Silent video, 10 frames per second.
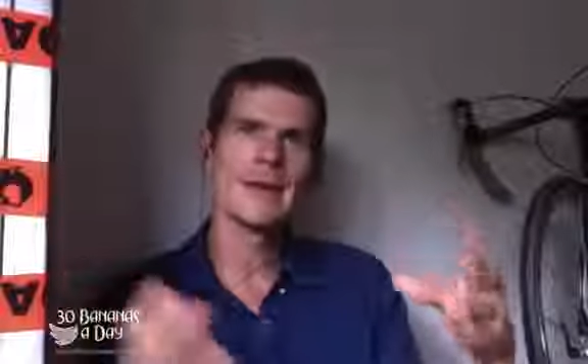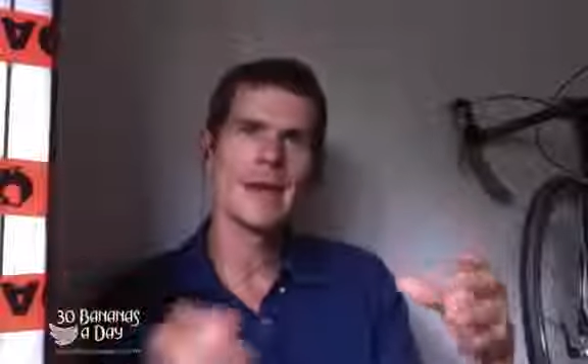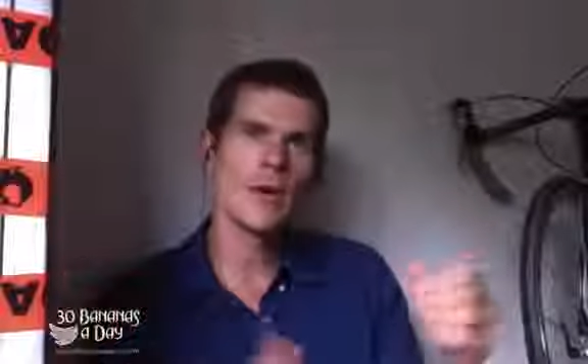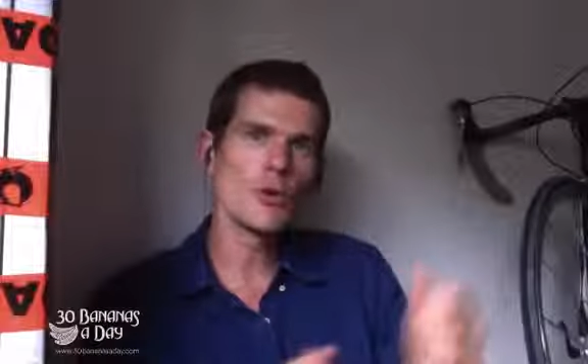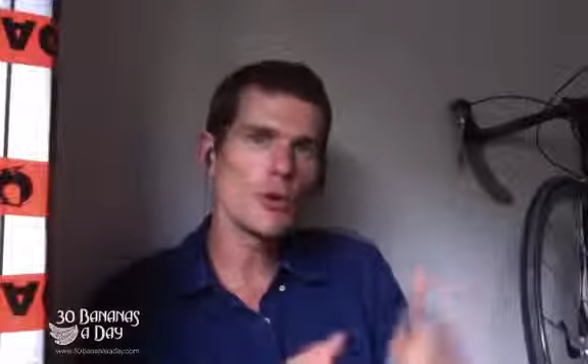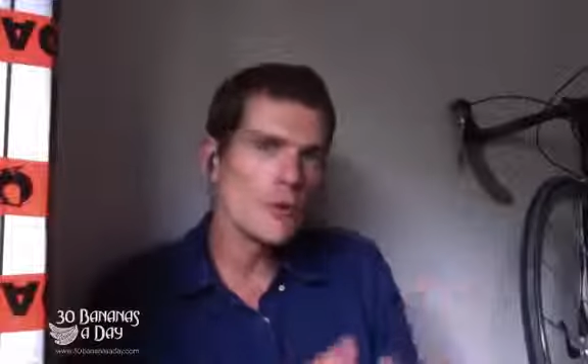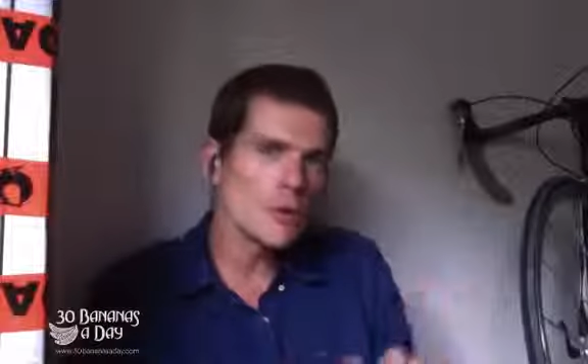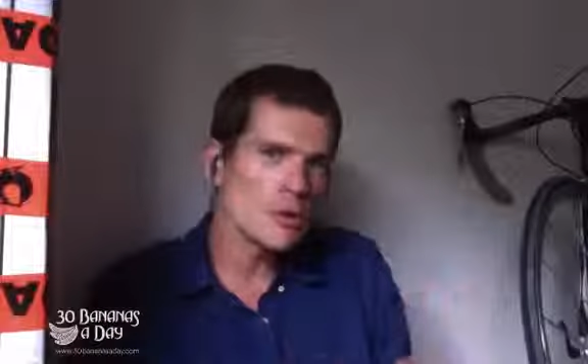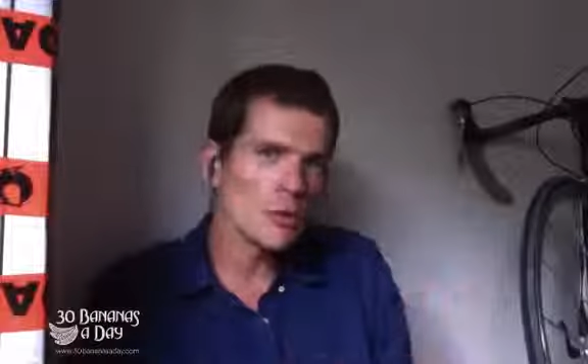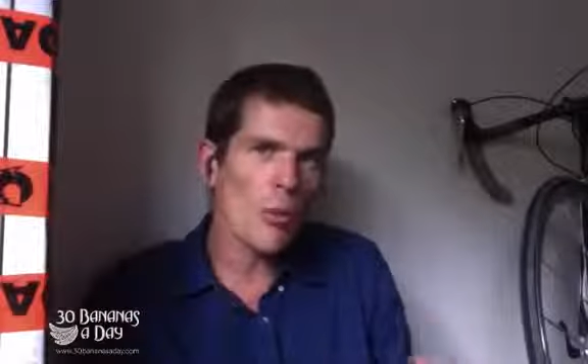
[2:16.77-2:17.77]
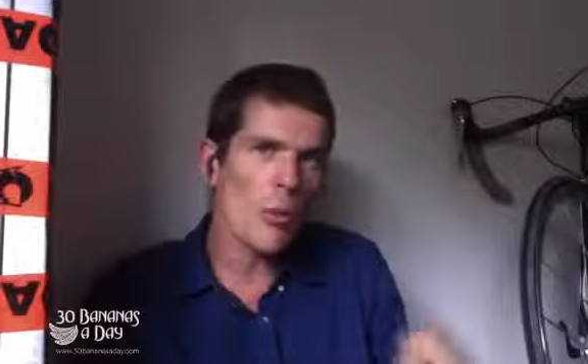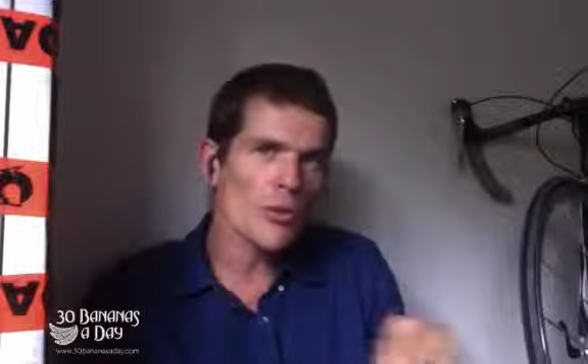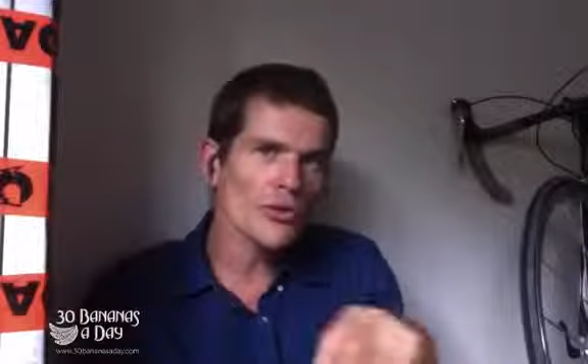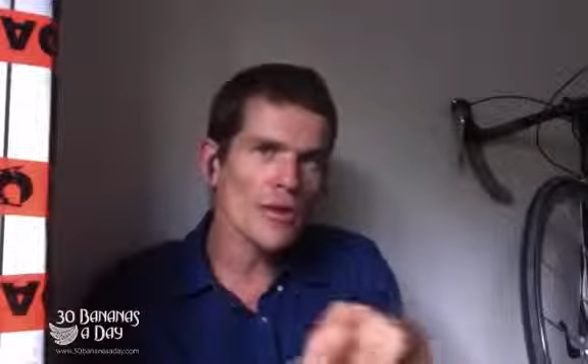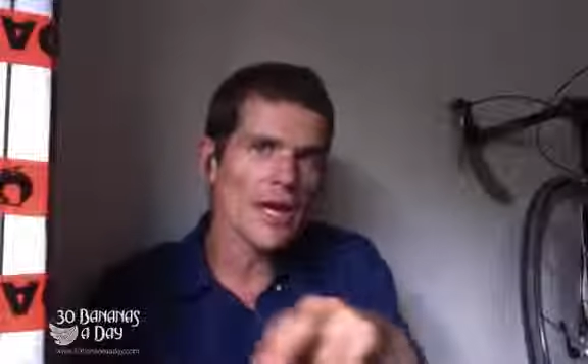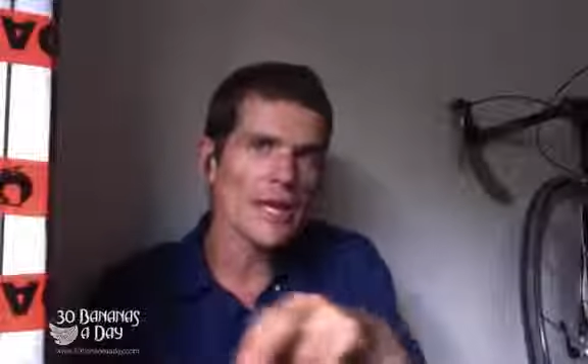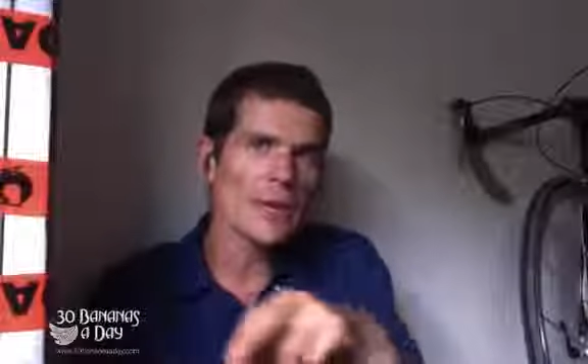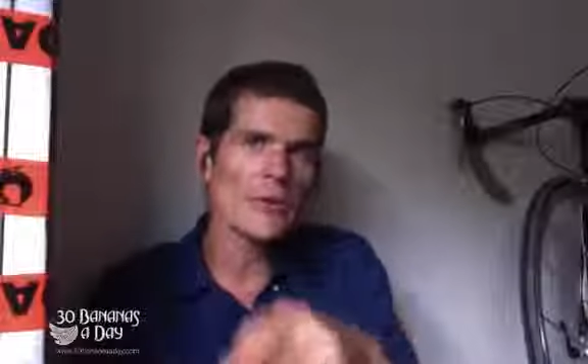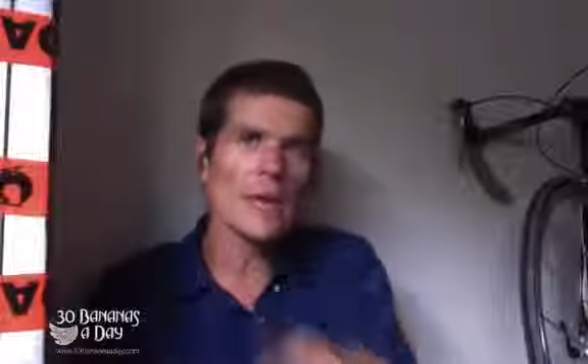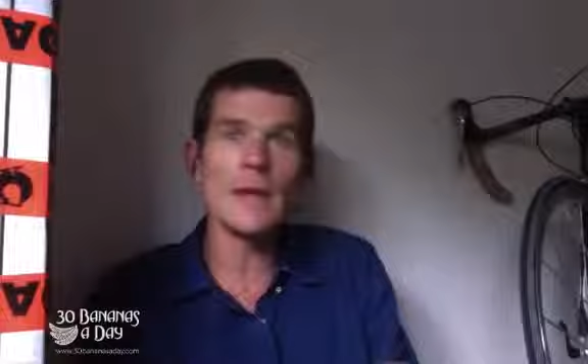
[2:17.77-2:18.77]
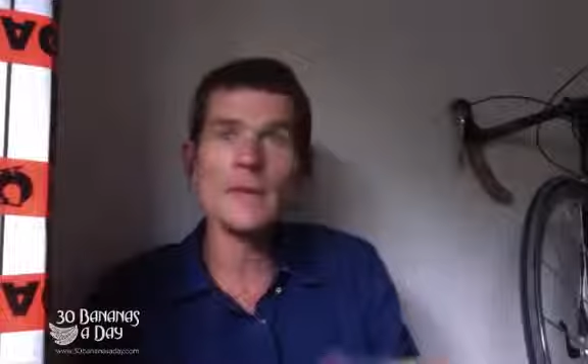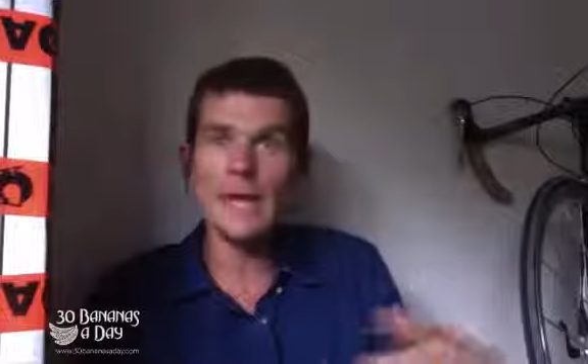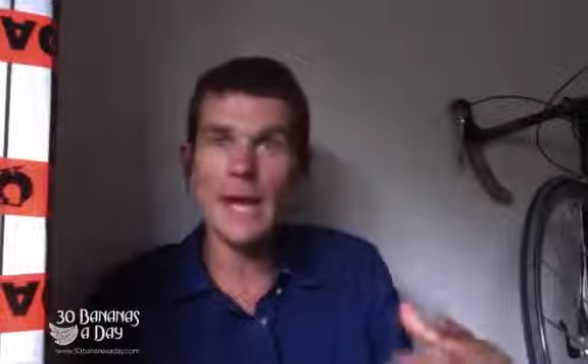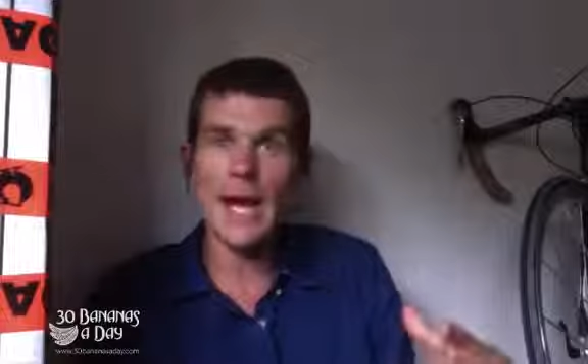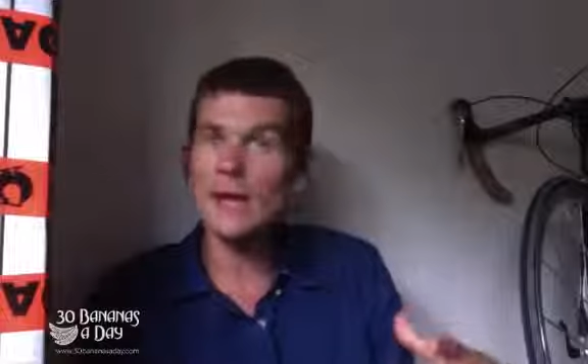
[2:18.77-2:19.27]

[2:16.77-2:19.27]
and do a few little walks in that here and there if you can.